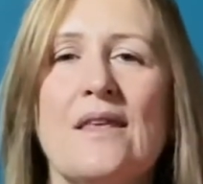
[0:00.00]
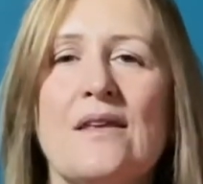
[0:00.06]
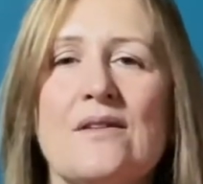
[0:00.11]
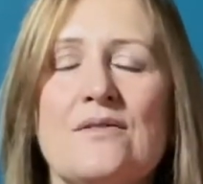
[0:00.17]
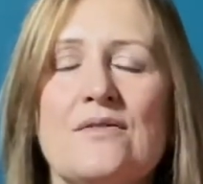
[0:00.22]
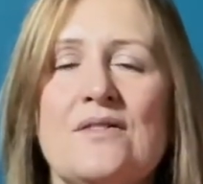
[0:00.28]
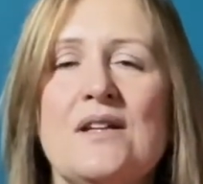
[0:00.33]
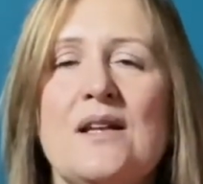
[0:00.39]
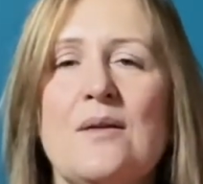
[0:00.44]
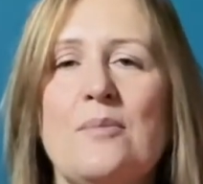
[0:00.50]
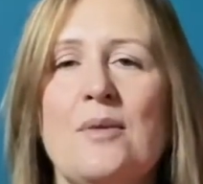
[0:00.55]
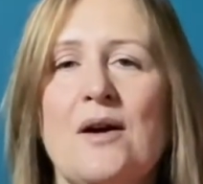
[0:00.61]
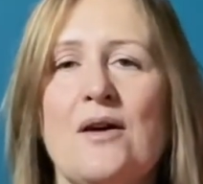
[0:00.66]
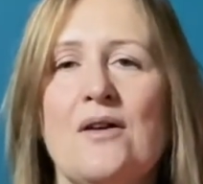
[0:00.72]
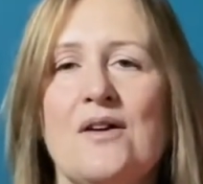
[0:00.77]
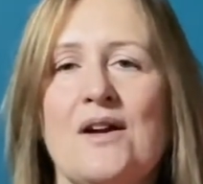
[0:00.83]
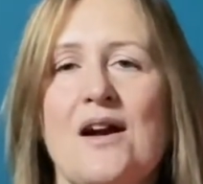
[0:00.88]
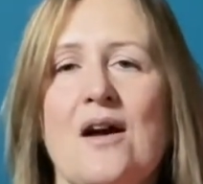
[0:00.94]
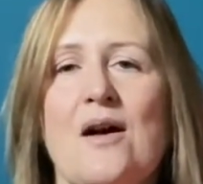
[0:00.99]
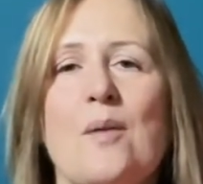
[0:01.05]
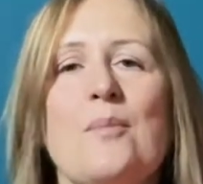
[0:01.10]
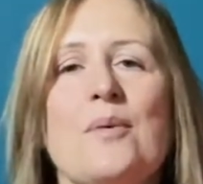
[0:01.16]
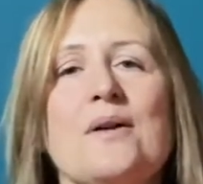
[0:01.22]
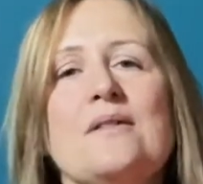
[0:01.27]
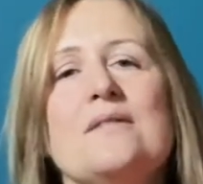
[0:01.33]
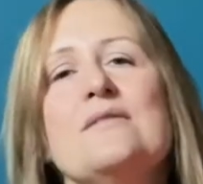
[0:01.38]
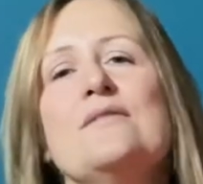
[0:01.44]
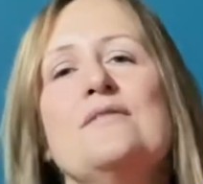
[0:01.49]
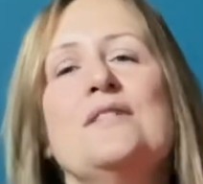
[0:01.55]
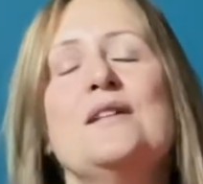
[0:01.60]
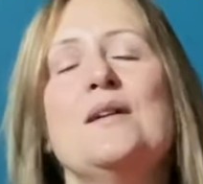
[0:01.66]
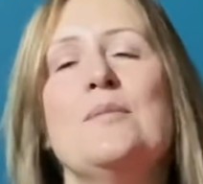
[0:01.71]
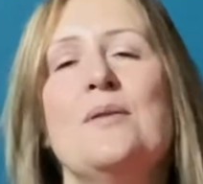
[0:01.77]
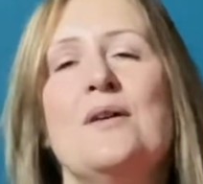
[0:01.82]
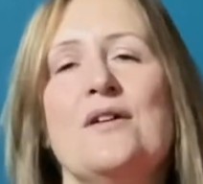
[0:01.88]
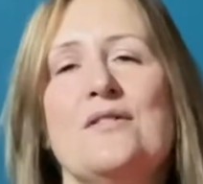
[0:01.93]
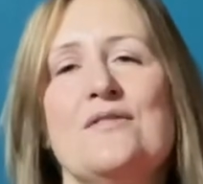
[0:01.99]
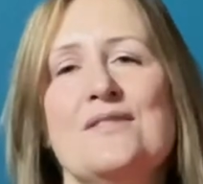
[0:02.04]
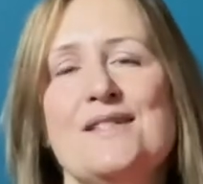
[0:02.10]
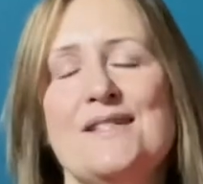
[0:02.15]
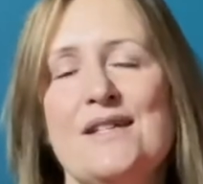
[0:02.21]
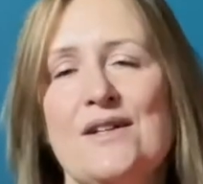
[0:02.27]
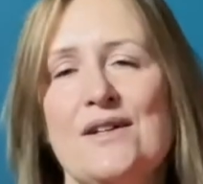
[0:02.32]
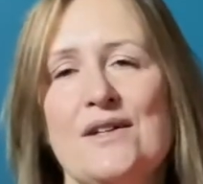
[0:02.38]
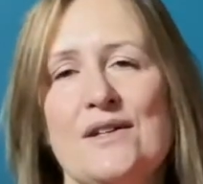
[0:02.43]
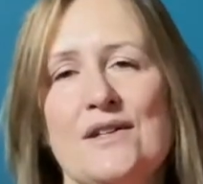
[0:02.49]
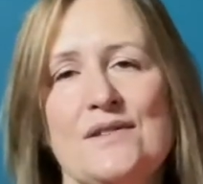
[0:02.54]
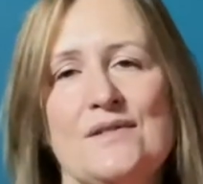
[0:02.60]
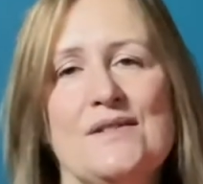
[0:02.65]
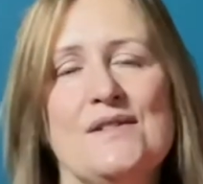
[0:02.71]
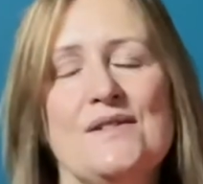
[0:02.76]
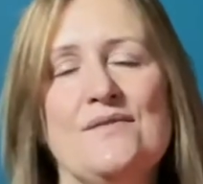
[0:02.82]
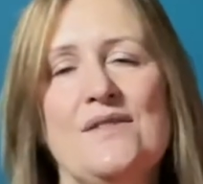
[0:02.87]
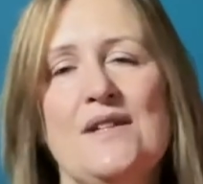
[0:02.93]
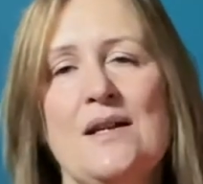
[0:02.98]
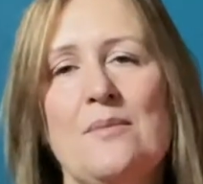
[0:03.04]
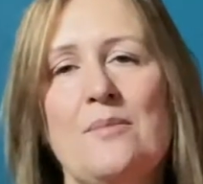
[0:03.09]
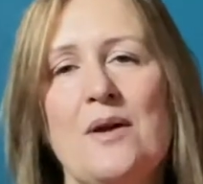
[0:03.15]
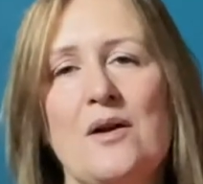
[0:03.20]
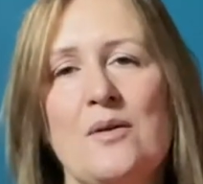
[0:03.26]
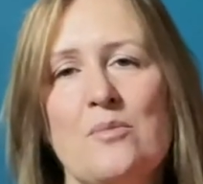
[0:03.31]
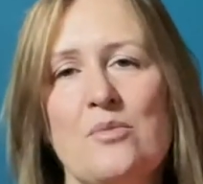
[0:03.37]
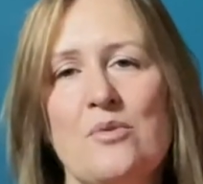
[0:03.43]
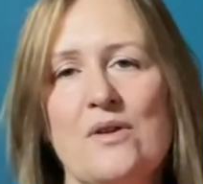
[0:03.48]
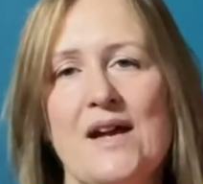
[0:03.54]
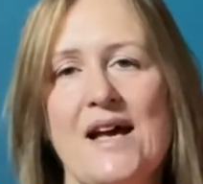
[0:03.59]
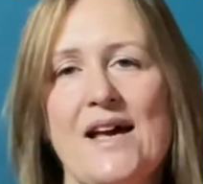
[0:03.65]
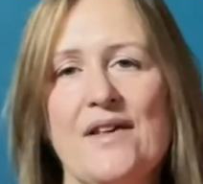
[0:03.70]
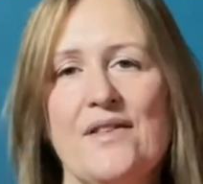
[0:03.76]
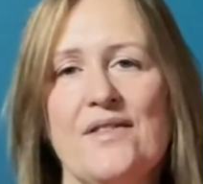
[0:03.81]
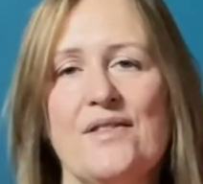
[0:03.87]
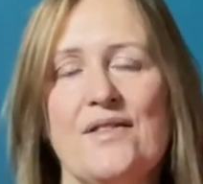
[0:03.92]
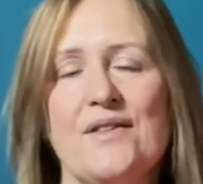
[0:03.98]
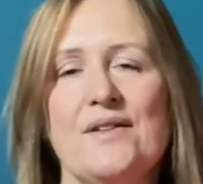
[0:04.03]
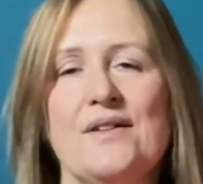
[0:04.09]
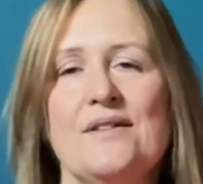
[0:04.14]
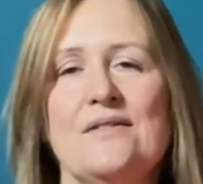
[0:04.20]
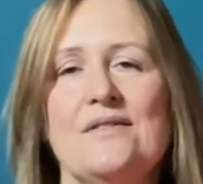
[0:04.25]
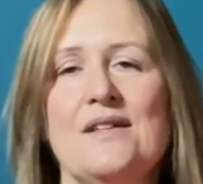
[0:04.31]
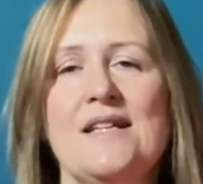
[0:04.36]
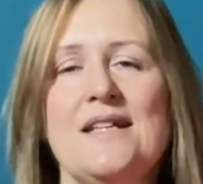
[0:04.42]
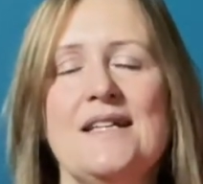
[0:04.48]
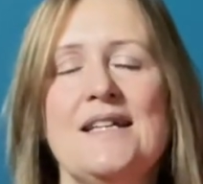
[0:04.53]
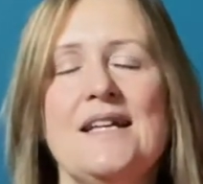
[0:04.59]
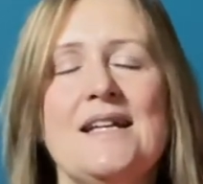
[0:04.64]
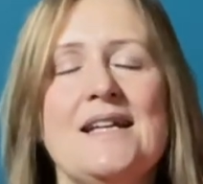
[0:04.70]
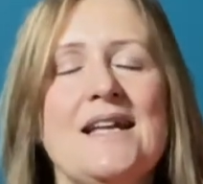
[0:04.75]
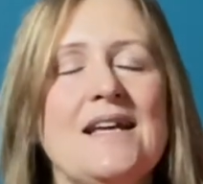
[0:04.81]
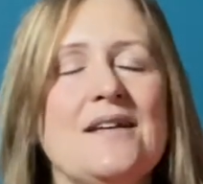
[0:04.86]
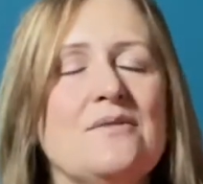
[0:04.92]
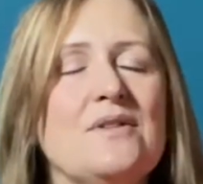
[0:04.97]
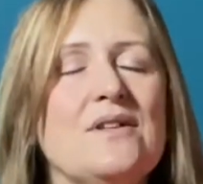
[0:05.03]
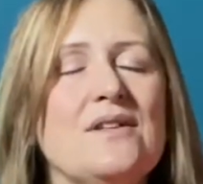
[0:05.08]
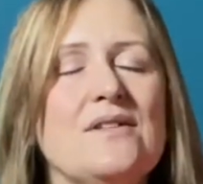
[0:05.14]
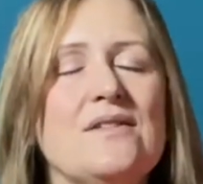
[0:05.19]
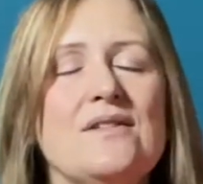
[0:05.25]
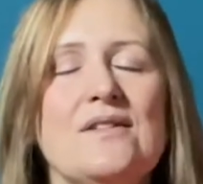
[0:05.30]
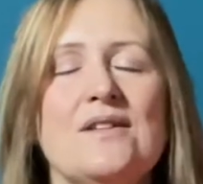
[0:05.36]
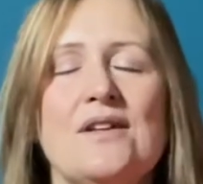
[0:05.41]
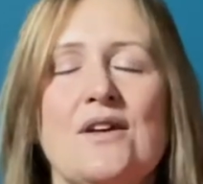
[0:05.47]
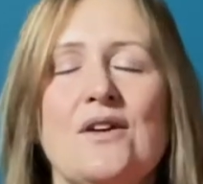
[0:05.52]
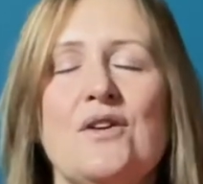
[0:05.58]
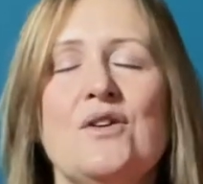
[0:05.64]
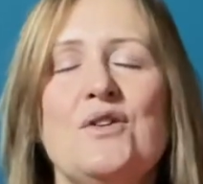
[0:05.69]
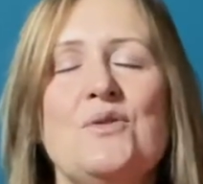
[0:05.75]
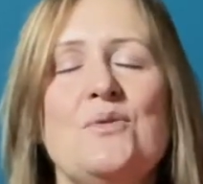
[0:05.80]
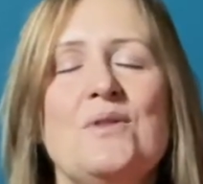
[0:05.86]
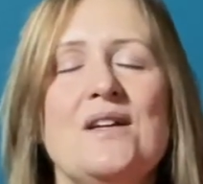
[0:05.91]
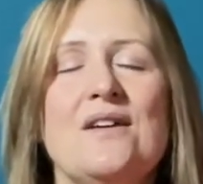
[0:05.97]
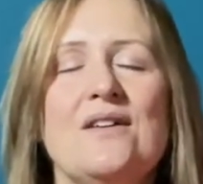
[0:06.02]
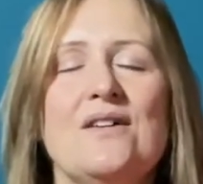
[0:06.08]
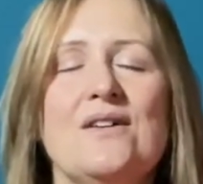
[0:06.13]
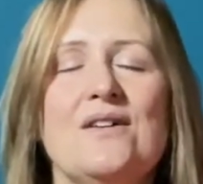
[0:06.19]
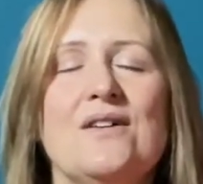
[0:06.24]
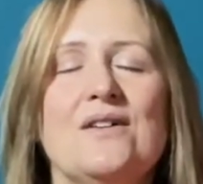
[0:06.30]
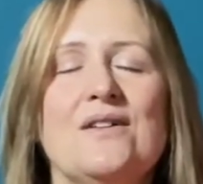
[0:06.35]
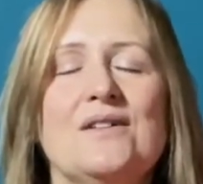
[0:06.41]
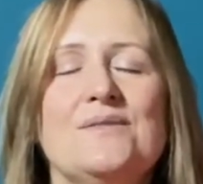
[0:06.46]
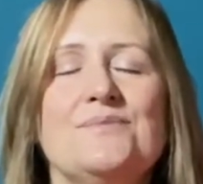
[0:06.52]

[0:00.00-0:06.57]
fill up our cup, fill up our reserves, fill up our breath, really connect with who we are.